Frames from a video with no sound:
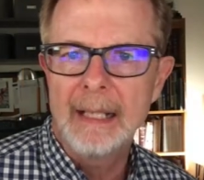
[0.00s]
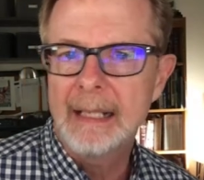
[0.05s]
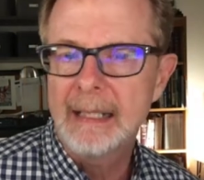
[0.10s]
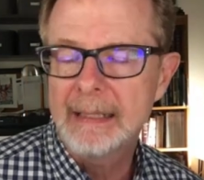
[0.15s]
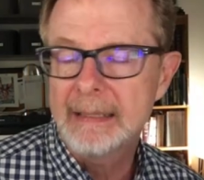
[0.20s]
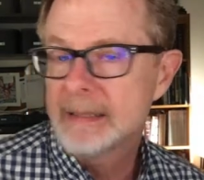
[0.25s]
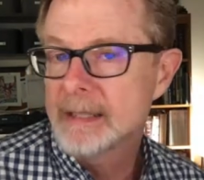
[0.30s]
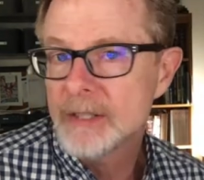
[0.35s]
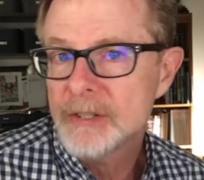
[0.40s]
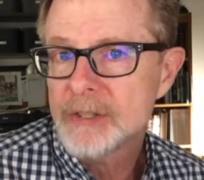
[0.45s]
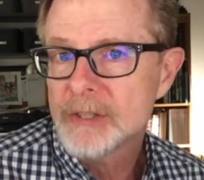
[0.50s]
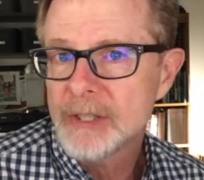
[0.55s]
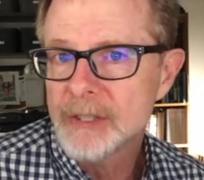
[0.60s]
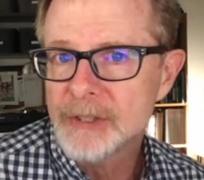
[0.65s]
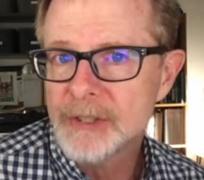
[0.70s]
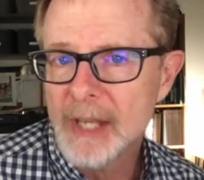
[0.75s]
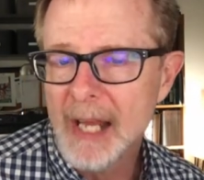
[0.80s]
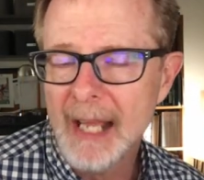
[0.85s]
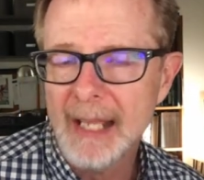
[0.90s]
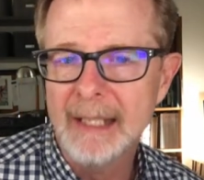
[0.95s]
just
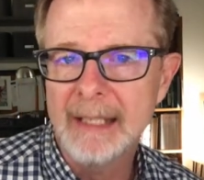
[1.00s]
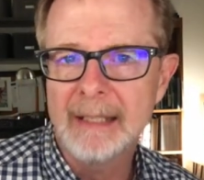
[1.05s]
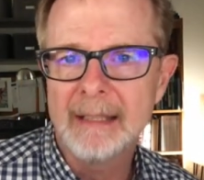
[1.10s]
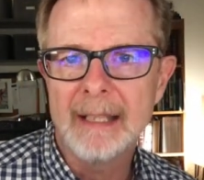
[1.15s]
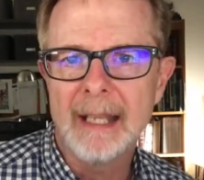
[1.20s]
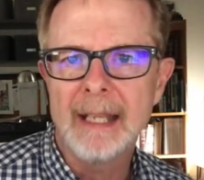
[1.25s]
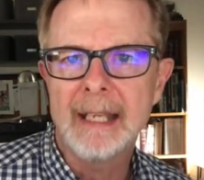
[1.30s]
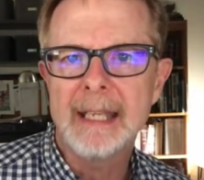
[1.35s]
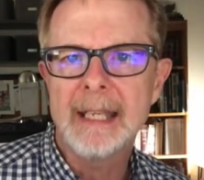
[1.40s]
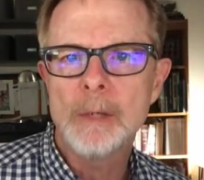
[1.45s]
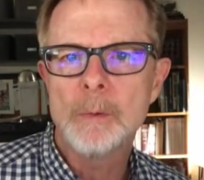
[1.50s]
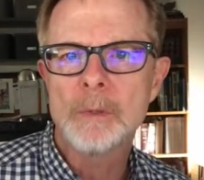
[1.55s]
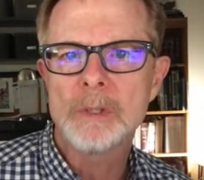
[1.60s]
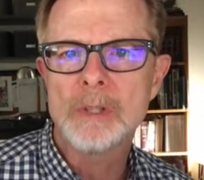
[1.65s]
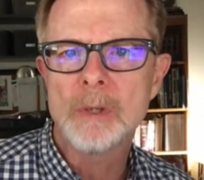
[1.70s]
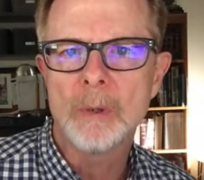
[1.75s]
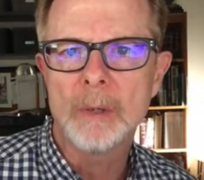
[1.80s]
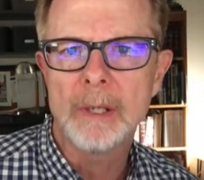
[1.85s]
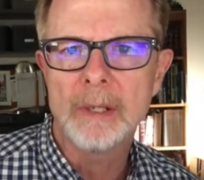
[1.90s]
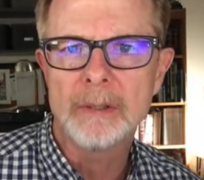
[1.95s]
decided that he was
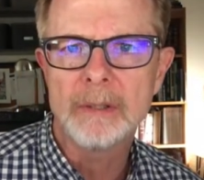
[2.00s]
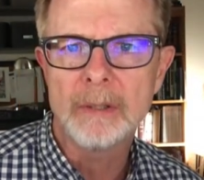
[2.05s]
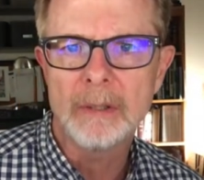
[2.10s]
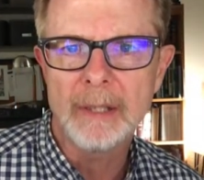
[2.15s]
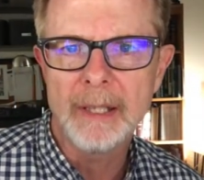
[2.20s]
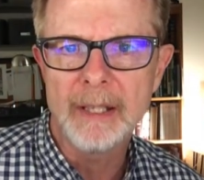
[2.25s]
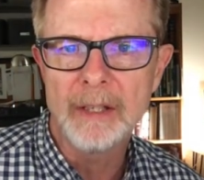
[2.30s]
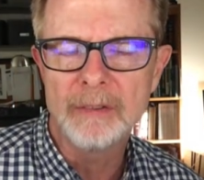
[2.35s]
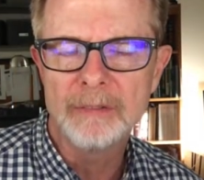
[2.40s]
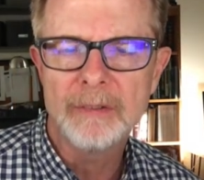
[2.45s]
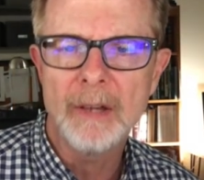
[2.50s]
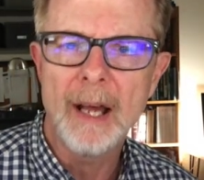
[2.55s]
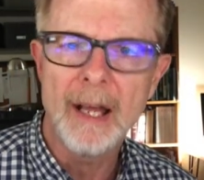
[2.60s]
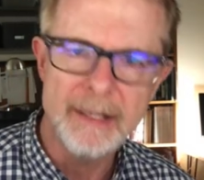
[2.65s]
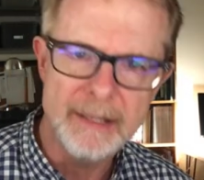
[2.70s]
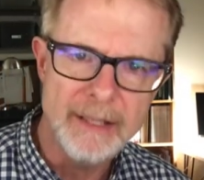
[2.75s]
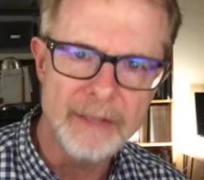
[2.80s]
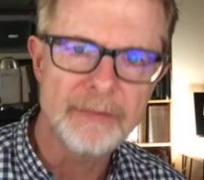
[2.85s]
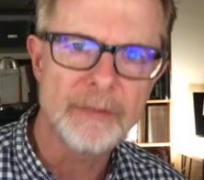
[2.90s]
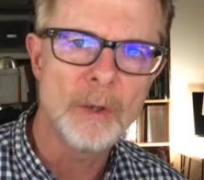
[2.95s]
going to live a
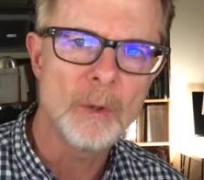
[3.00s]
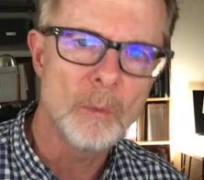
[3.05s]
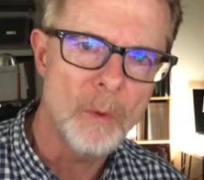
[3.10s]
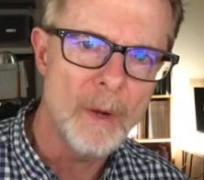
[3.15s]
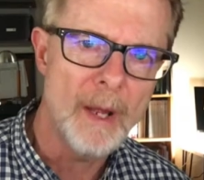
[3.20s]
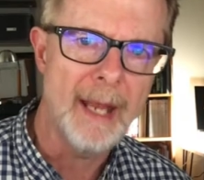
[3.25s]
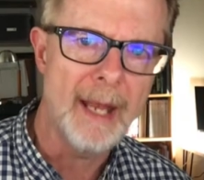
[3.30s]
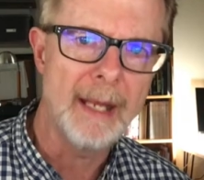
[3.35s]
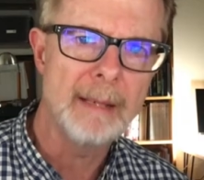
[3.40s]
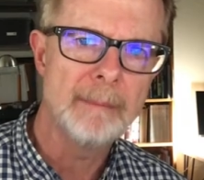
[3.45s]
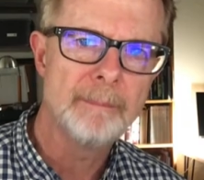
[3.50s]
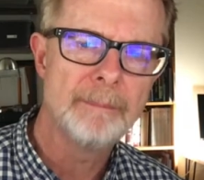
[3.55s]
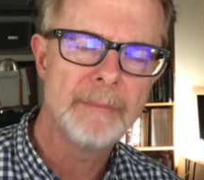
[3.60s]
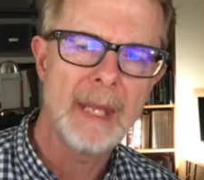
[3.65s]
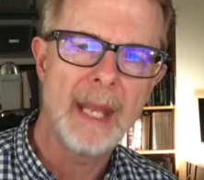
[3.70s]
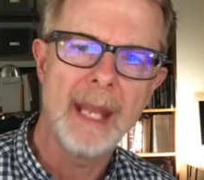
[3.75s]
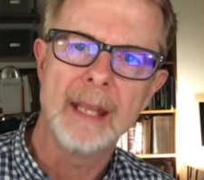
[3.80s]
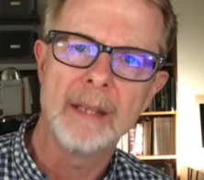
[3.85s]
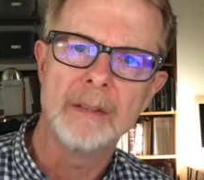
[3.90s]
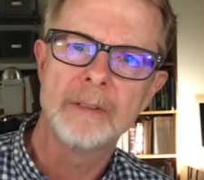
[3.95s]
different way
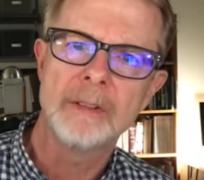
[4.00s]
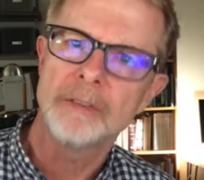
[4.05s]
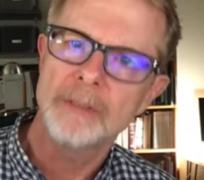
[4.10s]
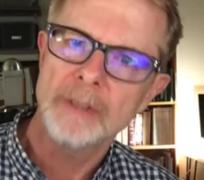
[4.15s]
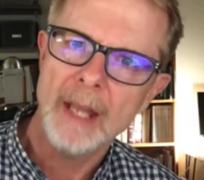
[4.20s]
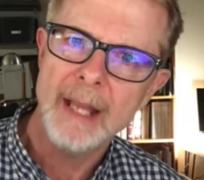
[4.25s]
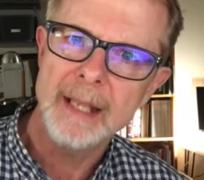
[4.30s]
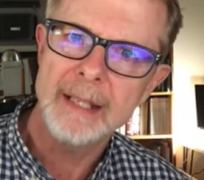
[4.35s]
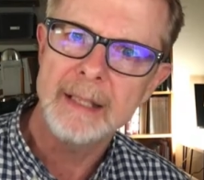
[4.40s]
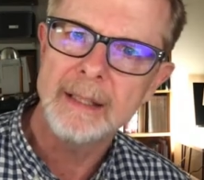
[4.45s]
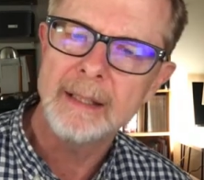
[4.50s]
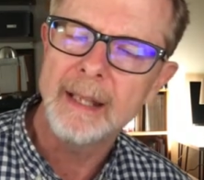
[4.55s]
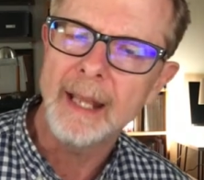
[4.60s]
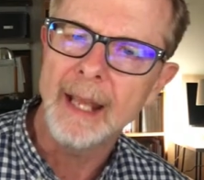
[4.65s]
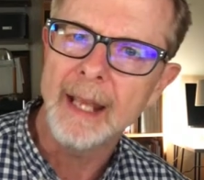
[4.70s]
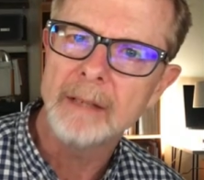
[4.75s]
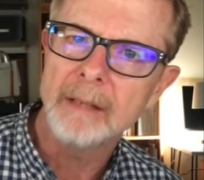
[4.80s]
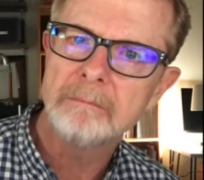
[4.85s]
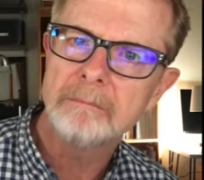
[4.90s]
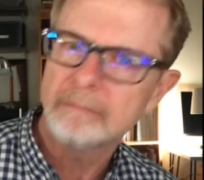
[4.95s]
and decided
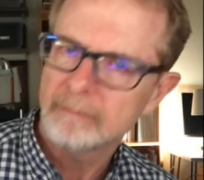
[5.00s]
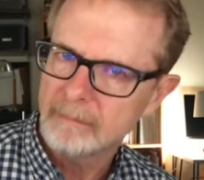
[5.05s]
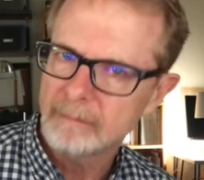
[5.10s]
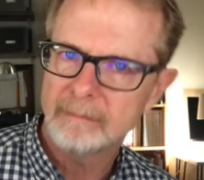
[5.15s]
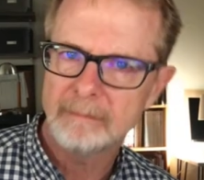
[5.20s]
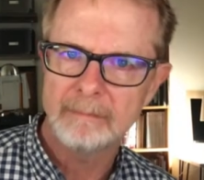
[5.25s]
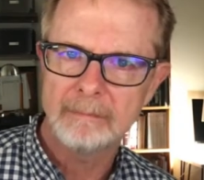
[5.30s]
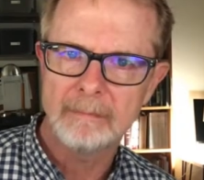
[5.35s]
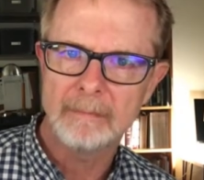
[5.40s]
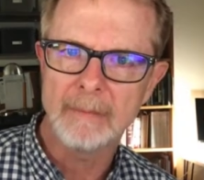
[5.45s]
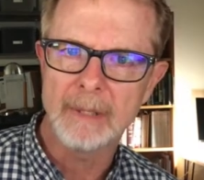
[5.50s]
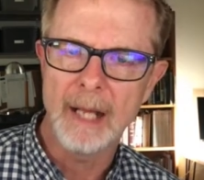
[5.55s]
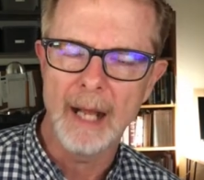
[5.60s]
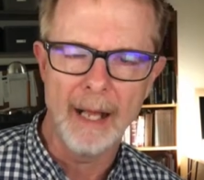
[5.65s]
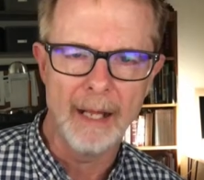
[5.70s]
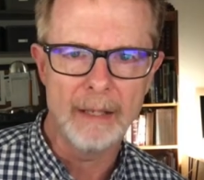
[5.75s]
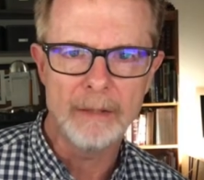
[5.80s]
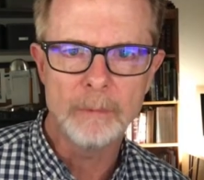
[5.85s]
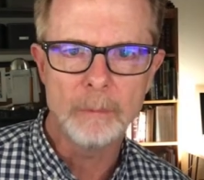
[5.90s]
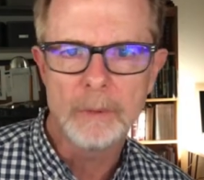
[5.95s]
that
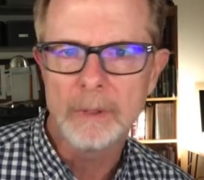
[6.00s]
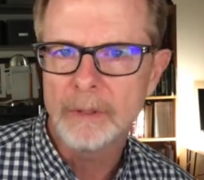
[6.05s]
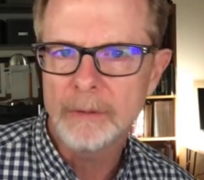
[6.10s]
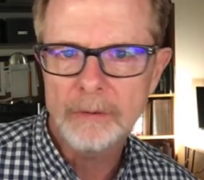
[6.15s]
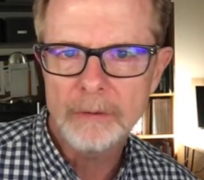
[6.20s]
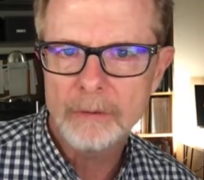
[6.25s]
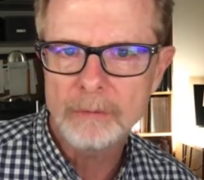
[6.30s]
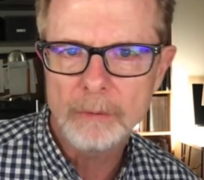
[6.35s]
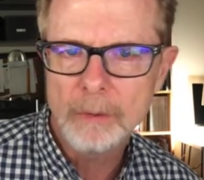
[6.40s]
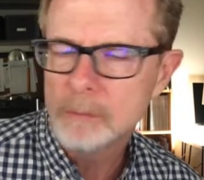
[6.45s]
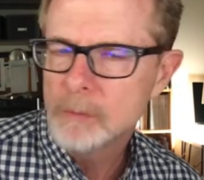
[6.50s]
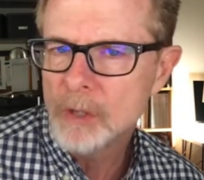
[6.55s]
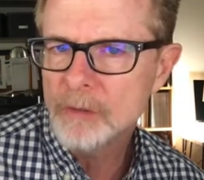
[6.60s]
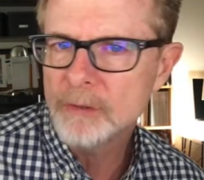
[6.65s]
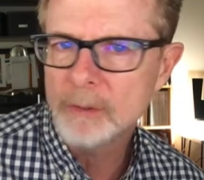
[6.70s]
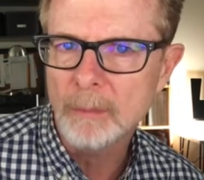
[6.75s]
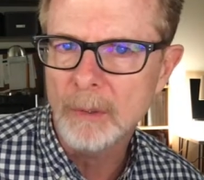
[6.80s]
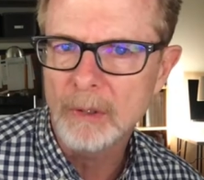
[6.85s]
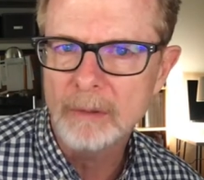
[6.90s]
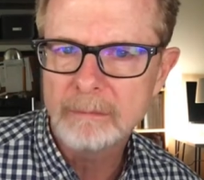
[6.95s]
God was
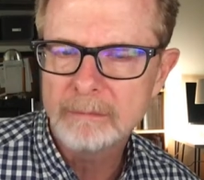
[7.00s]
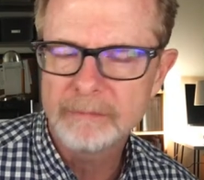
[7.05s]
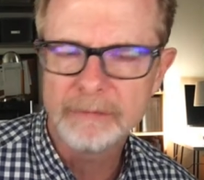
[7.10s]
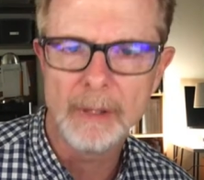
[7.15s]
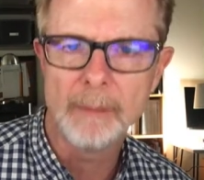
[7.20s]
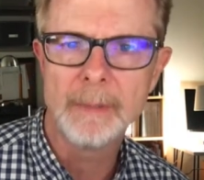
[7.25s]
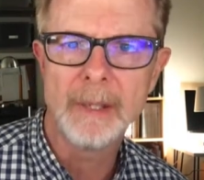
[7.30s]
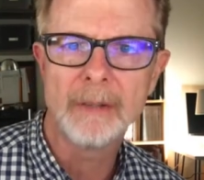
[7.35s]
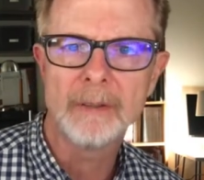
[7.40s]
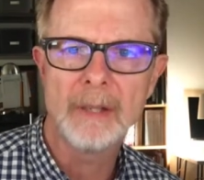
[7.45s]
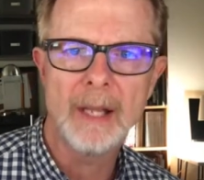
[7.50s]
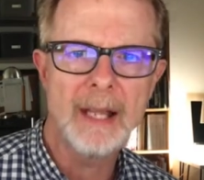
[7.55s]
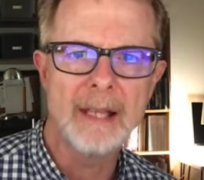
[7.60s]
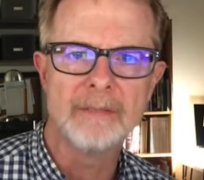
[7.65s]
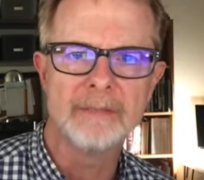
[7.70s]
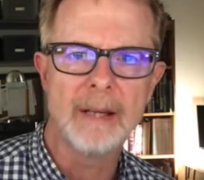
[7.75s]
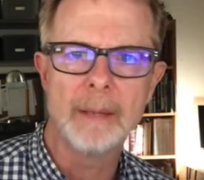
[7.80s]
removable from his life.